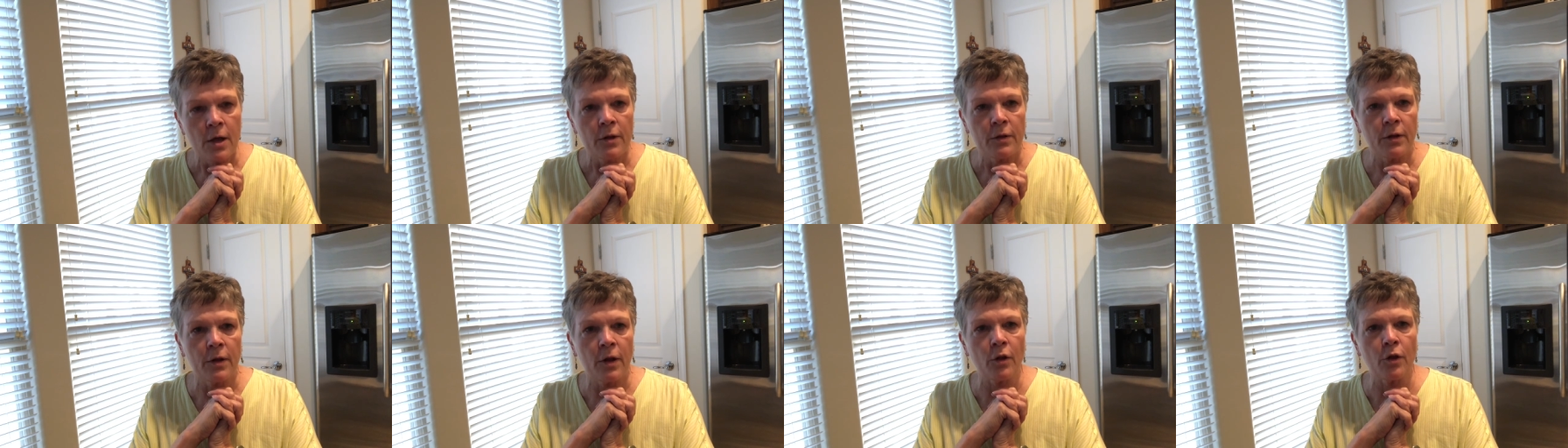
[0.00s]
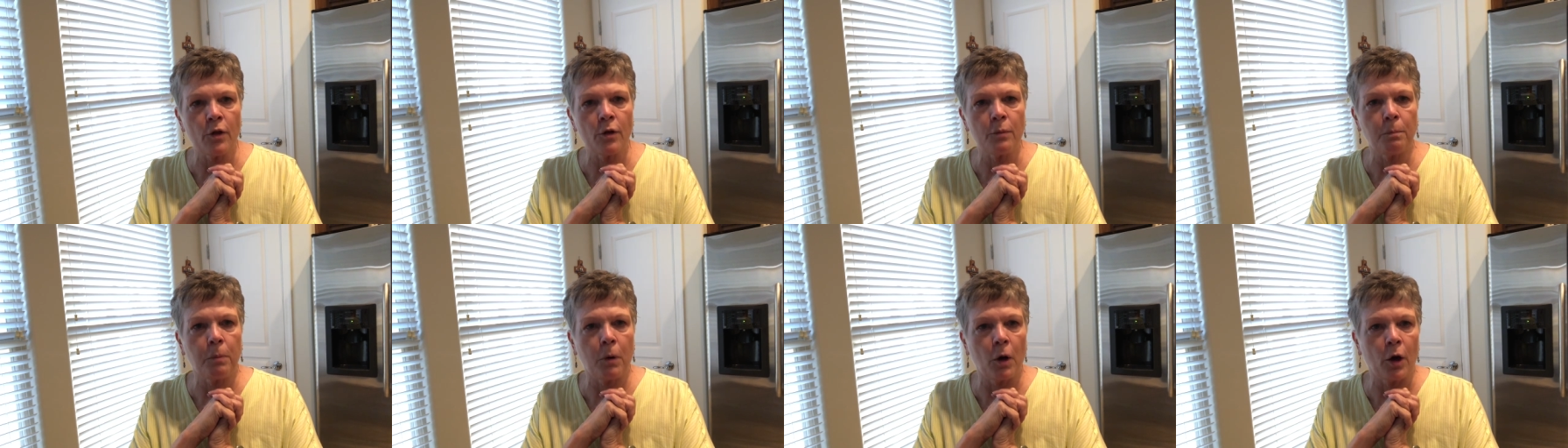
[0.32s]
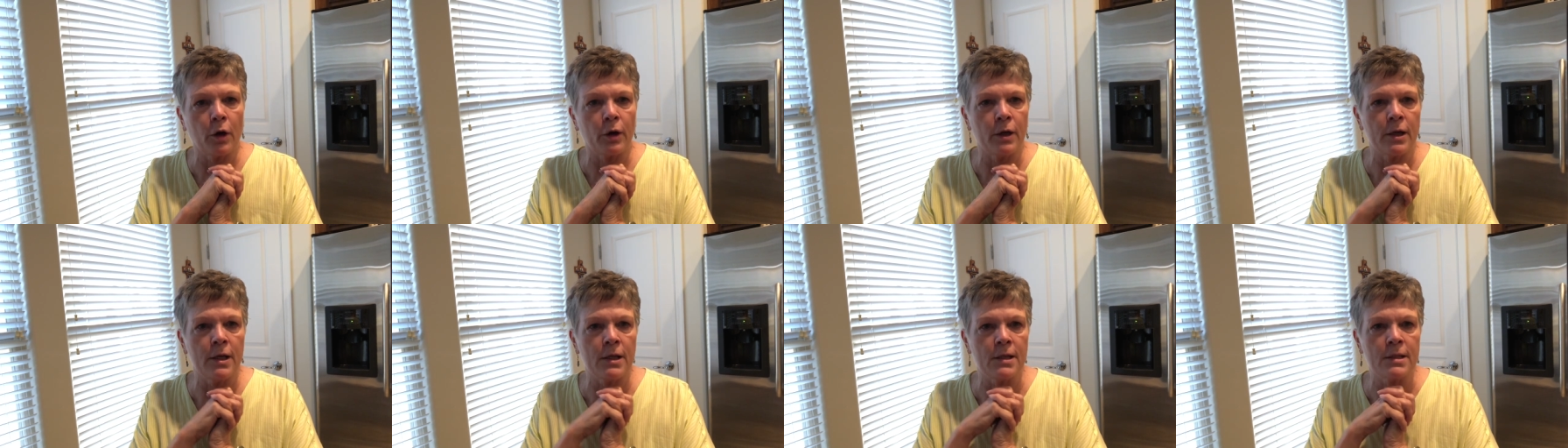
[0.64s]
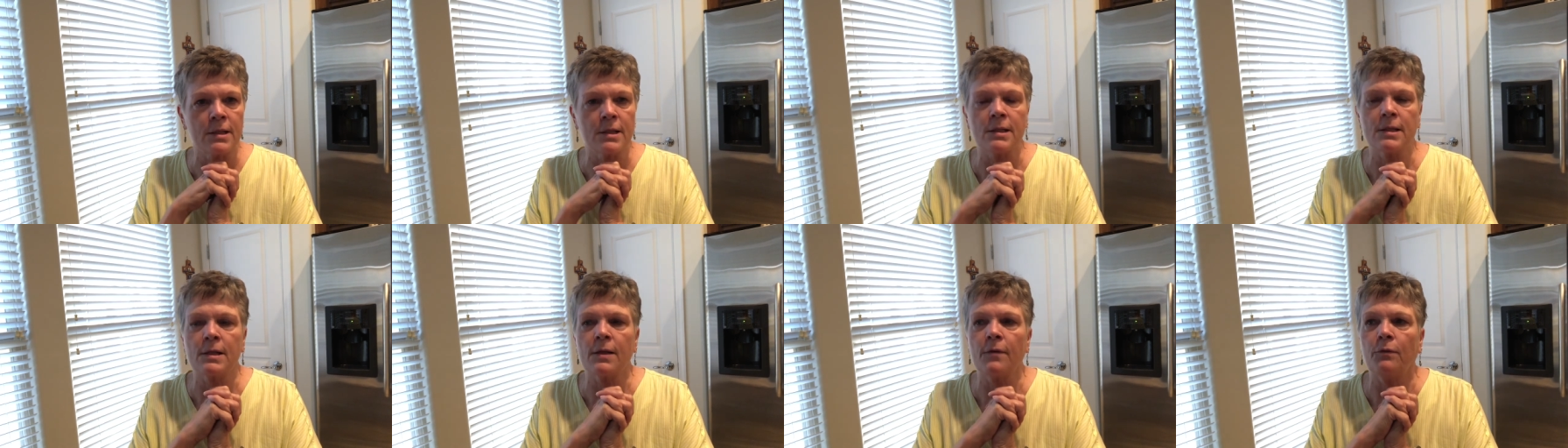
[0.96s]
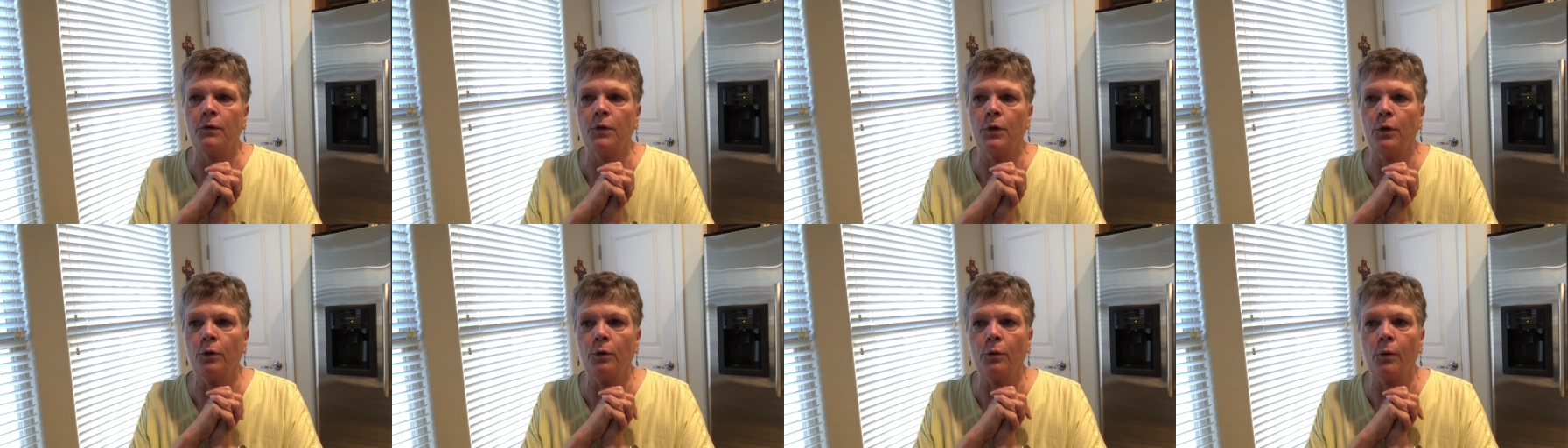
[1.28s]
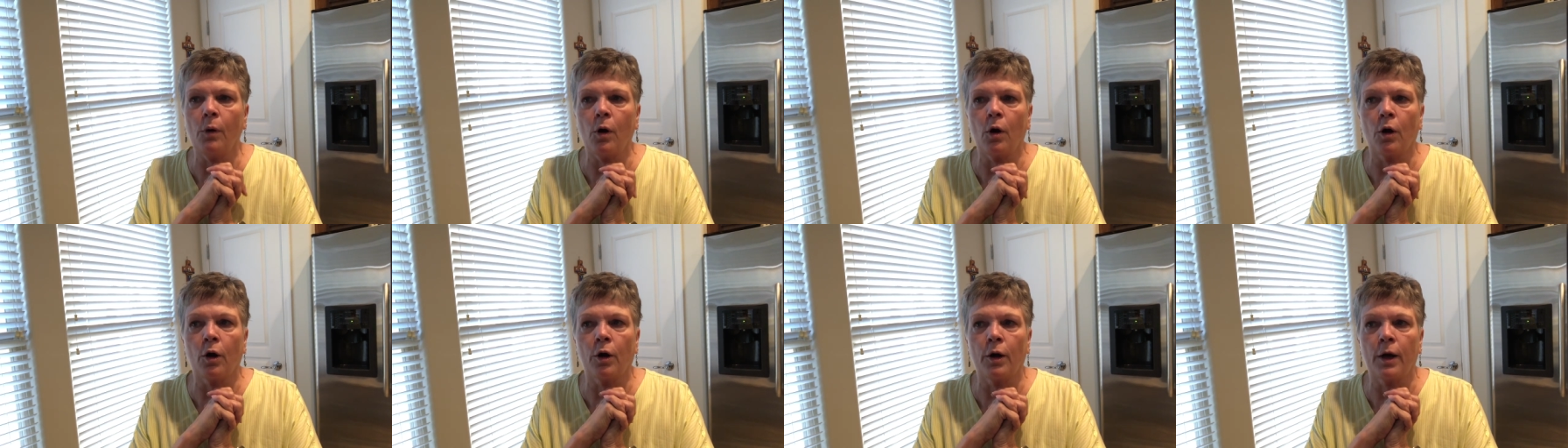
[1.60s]
The other part is if you
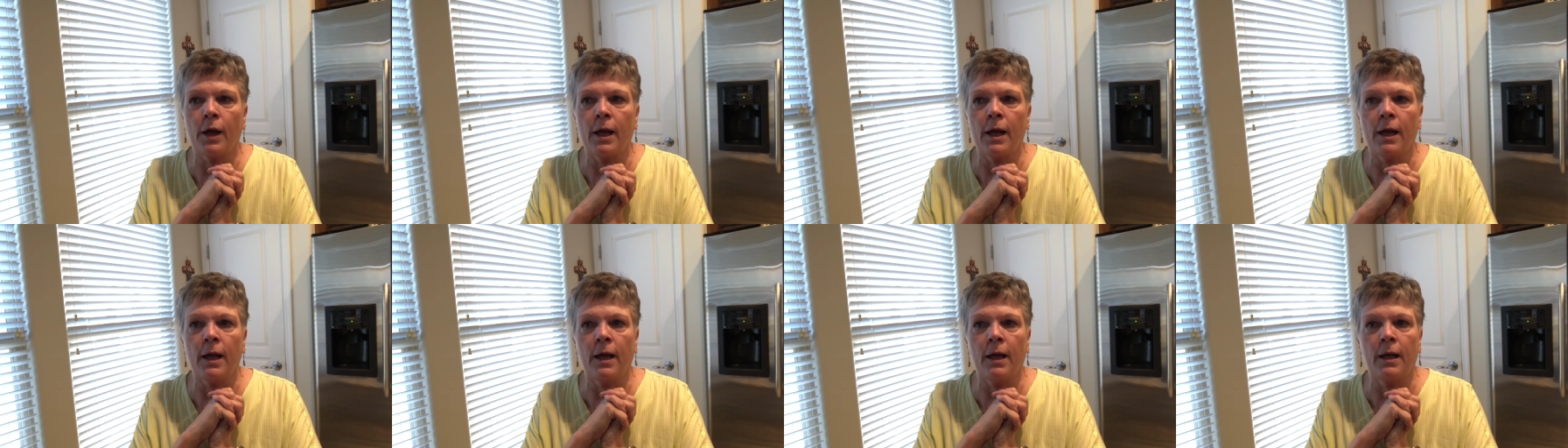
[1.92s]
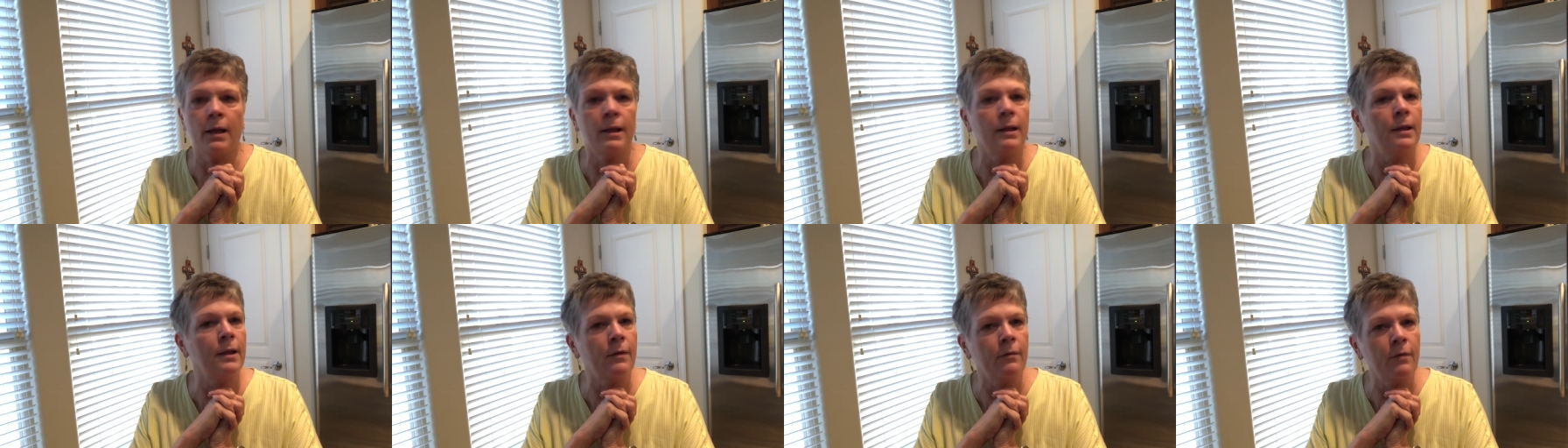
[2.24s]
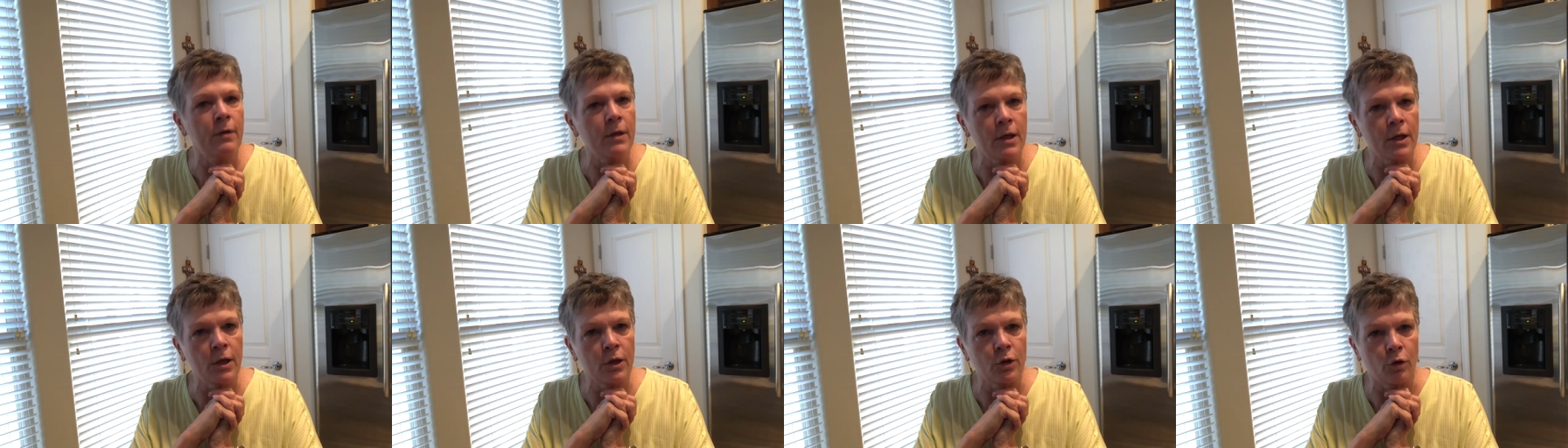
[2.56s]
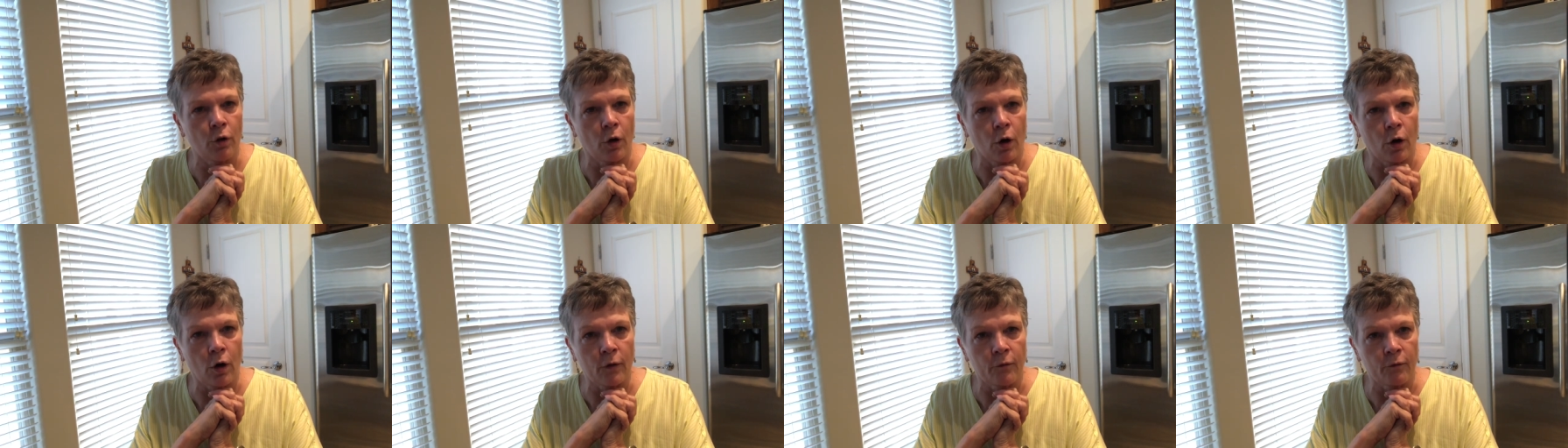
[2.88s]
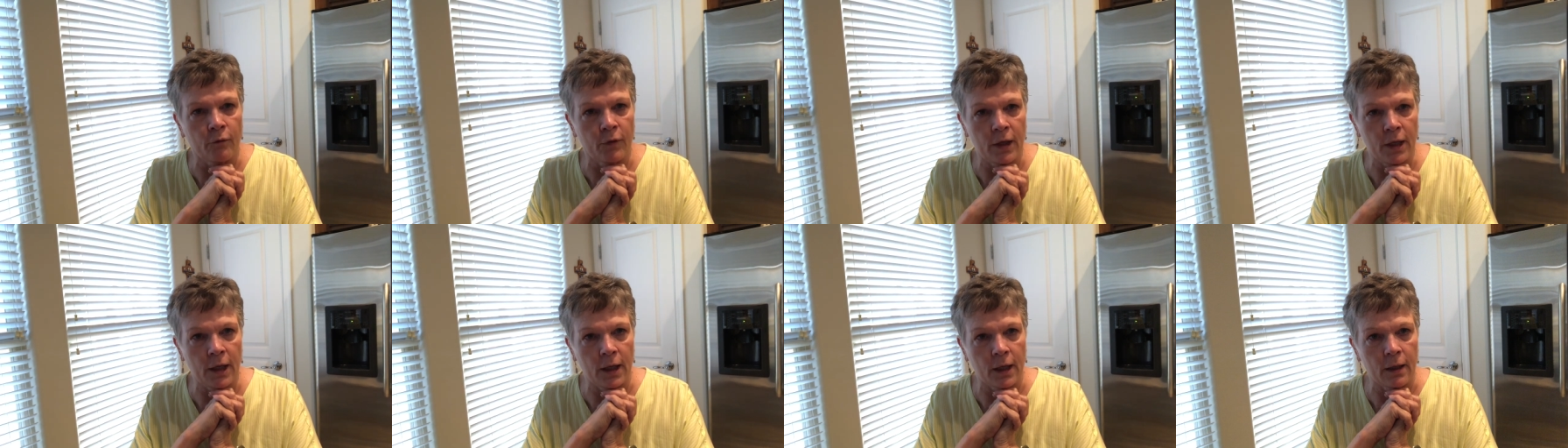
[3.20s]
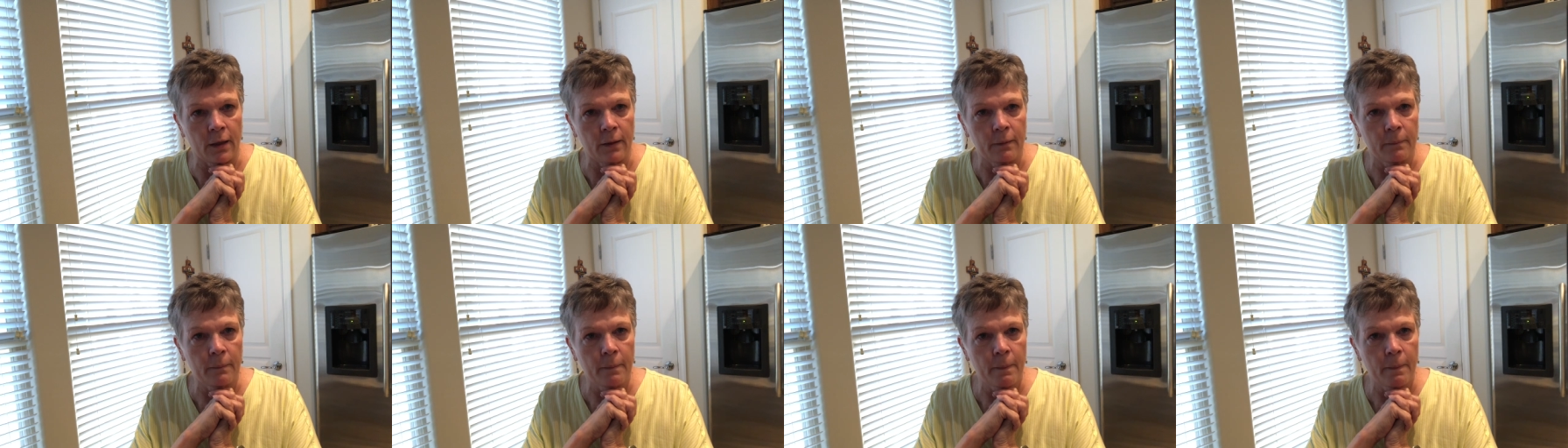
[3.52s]
are living in your RV,